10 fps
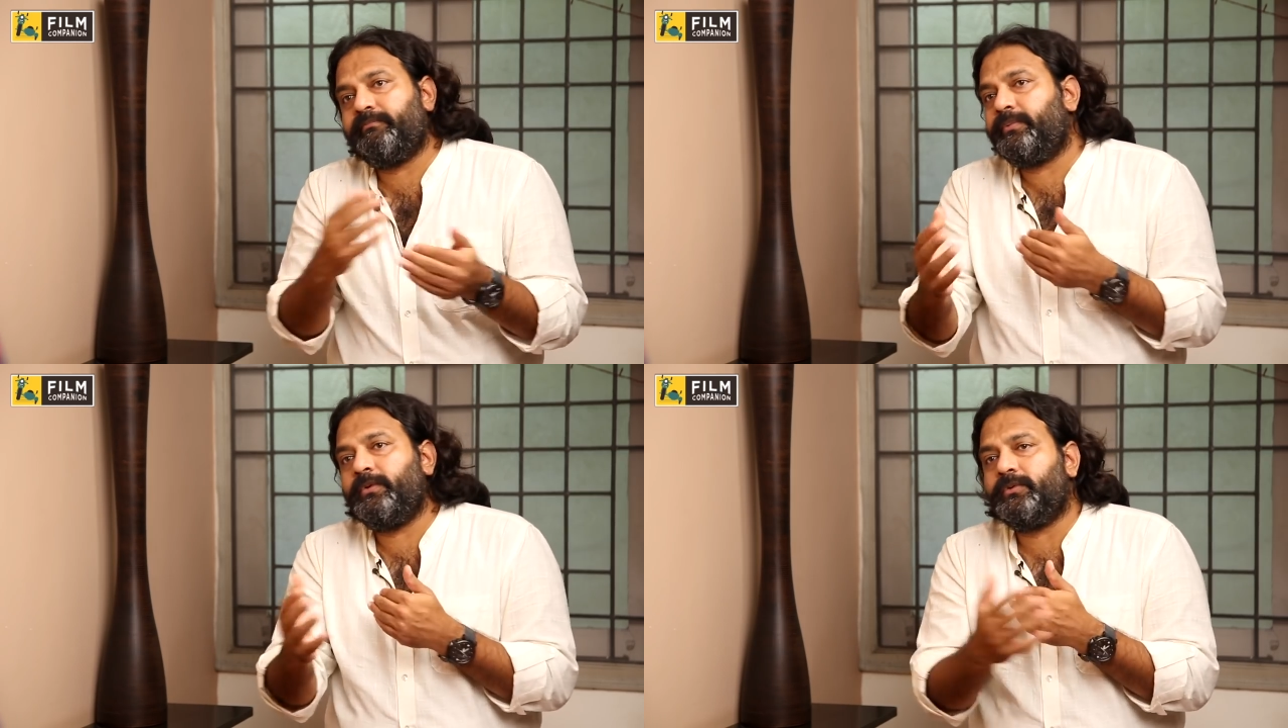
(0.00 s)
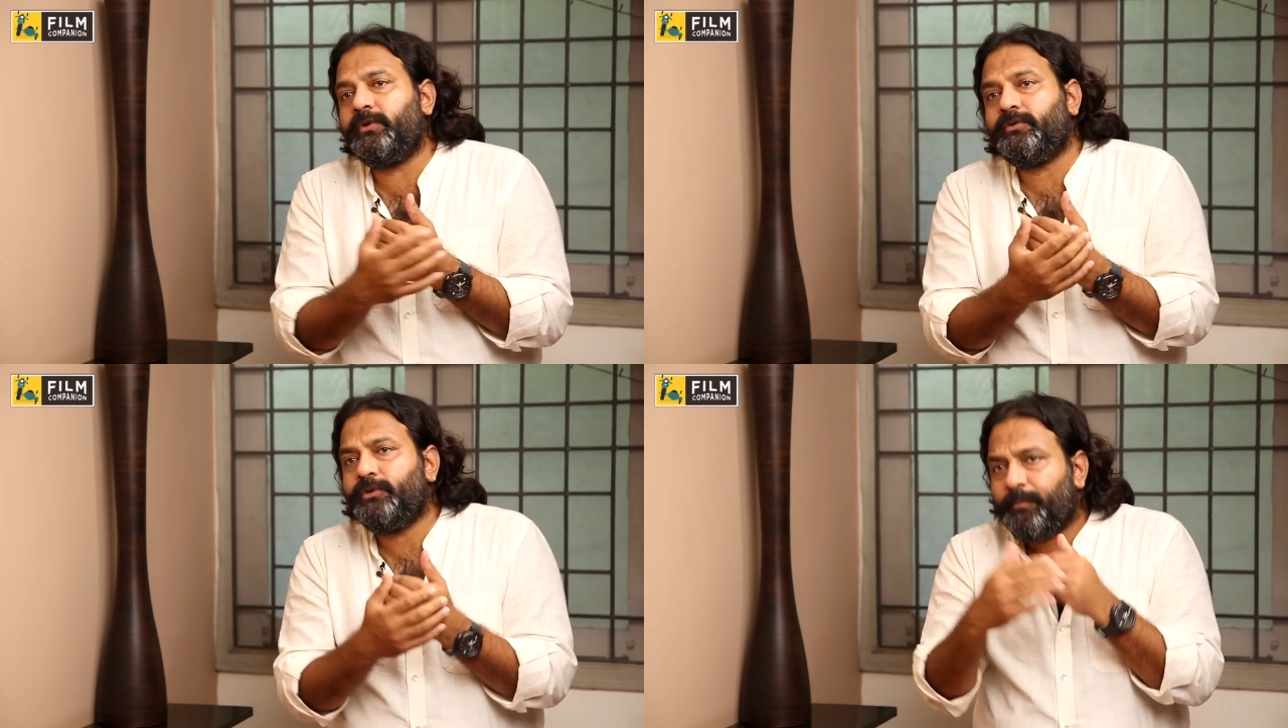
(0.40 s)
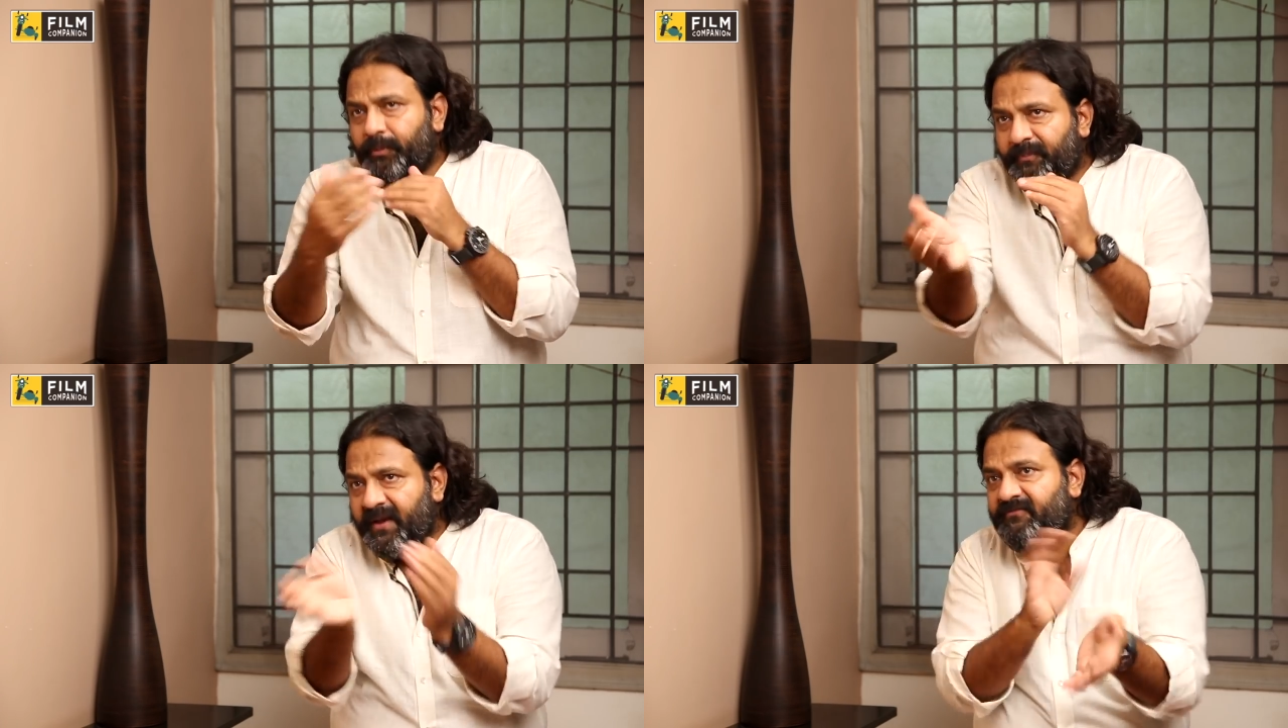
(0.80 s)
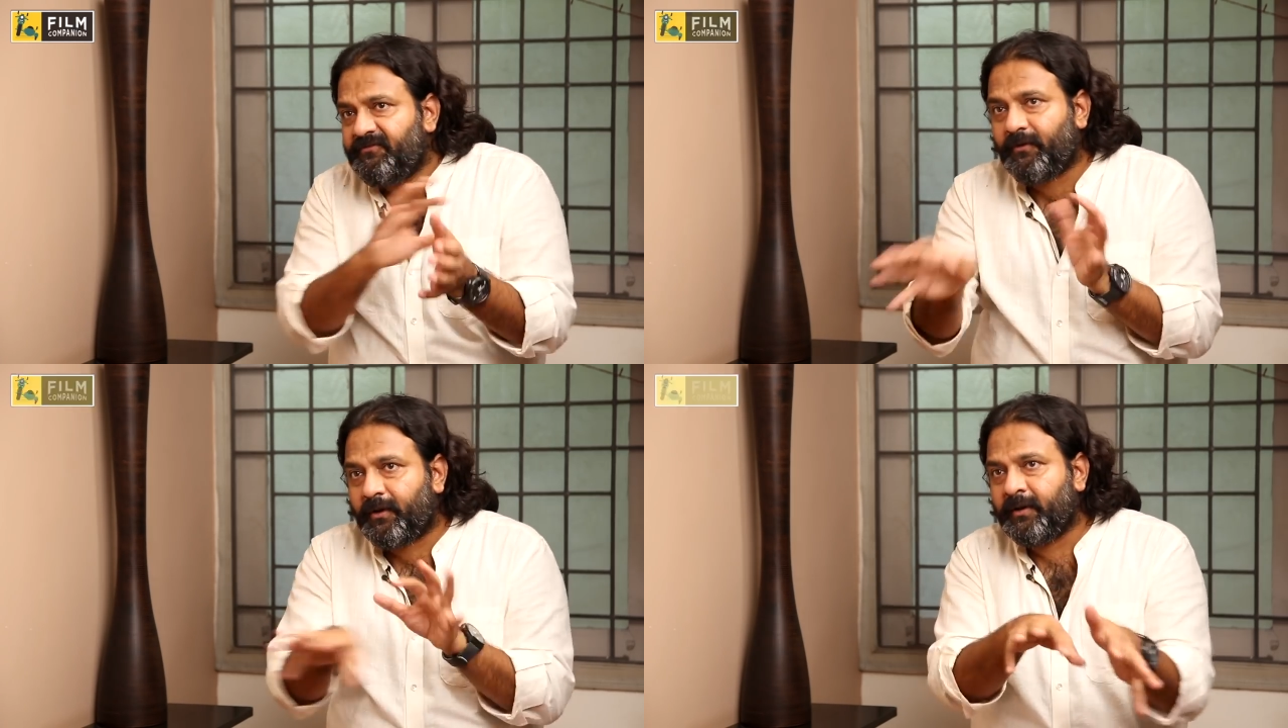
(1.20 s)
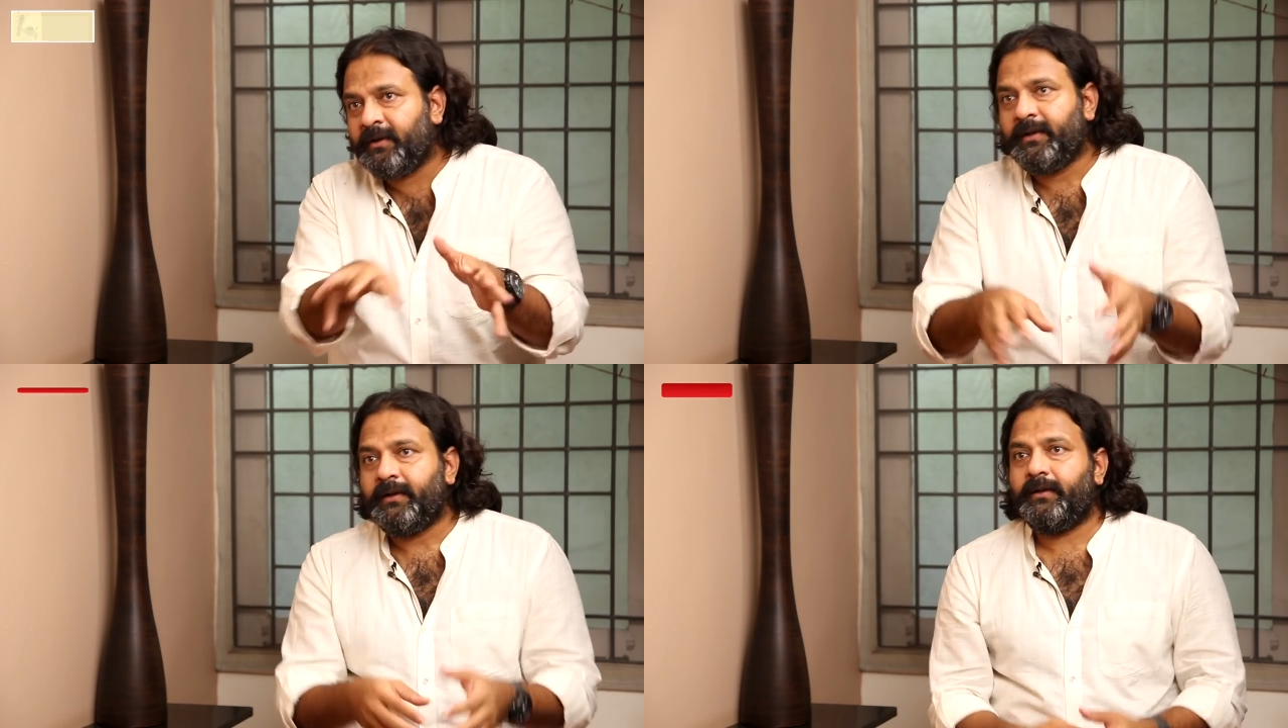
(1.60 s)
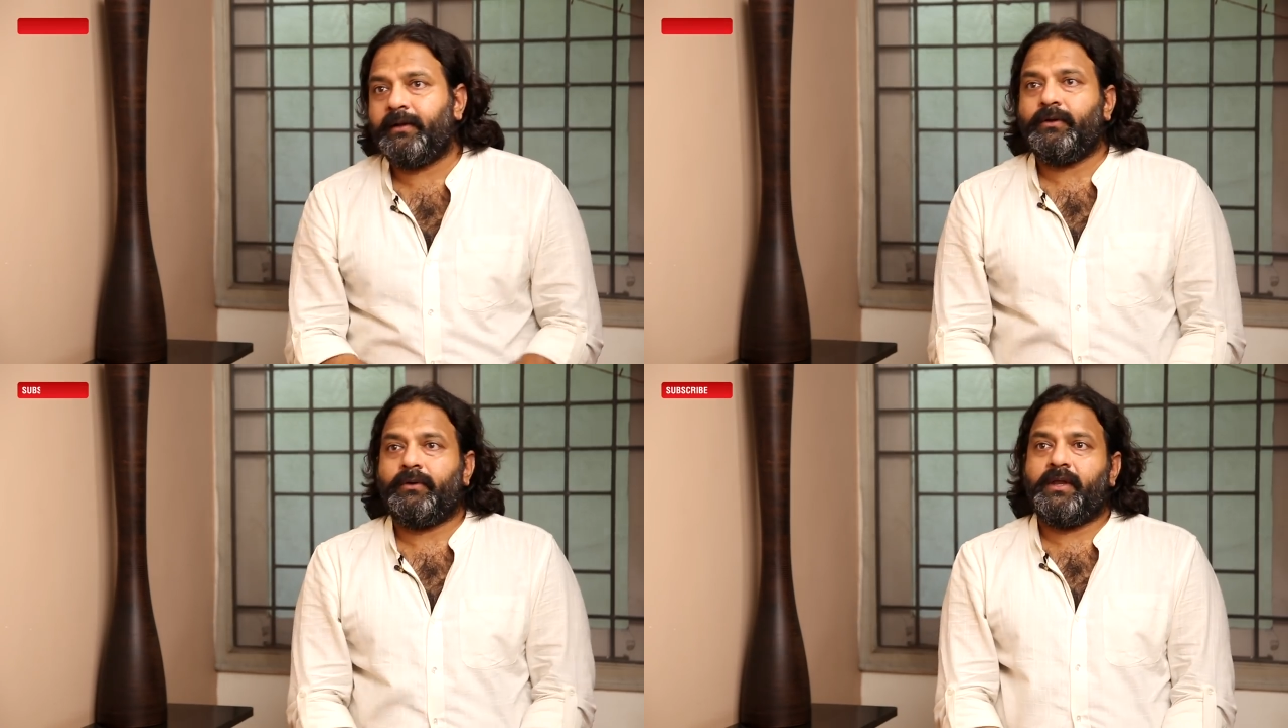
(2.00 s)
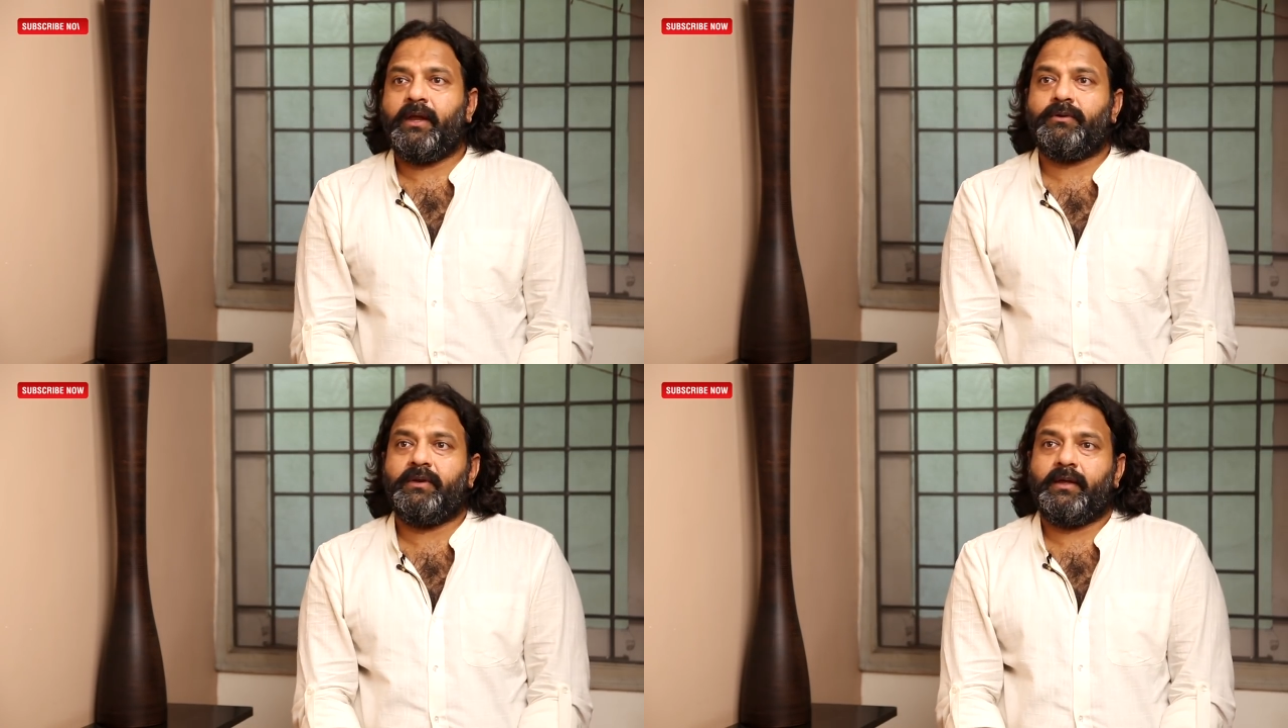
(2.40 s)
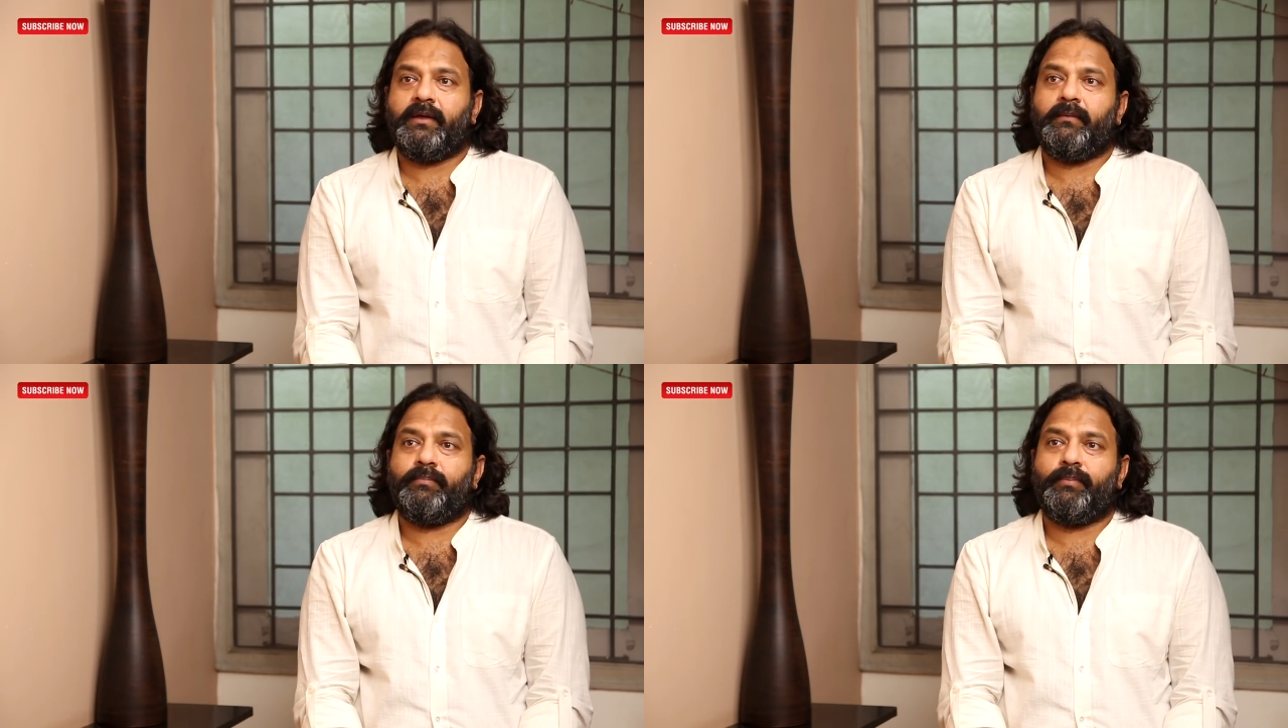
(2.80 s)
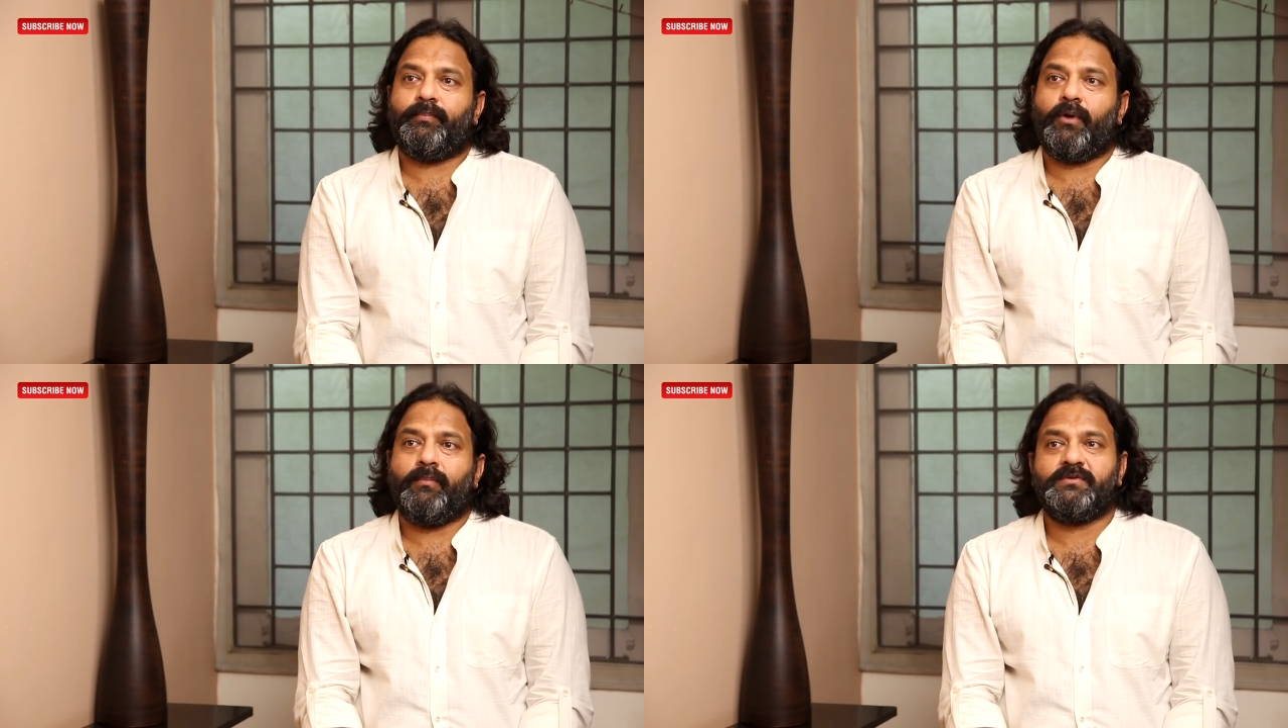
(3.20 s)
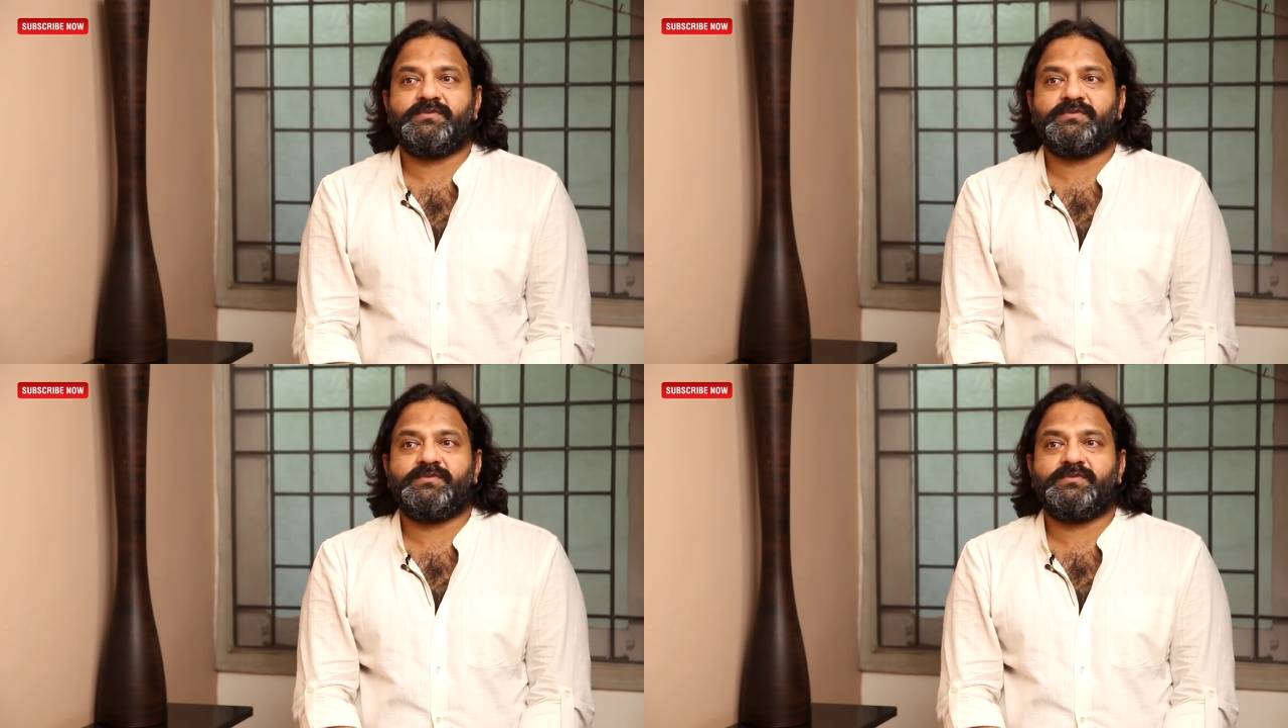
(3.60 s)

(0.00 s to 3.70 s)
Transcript: you, you are prepared for uh, your day to day problems,